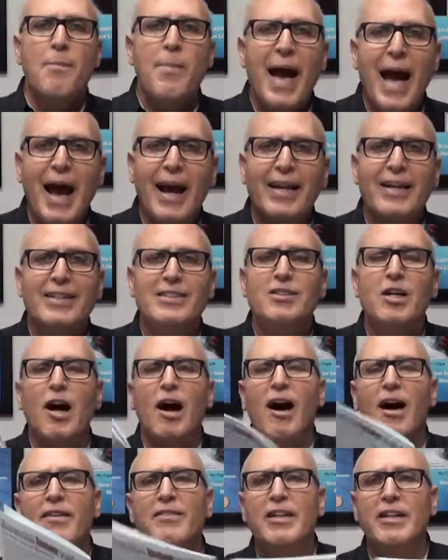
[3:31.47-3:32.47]
package
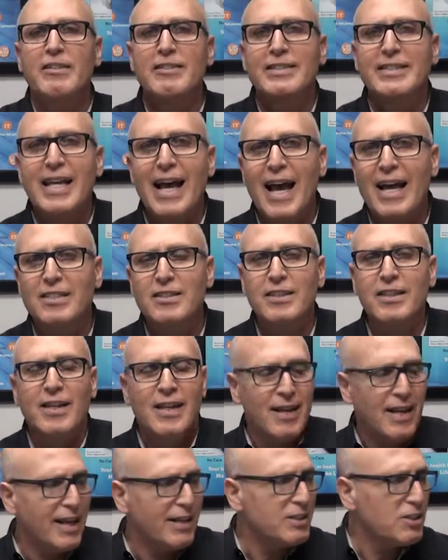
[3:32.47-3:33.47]
on their desk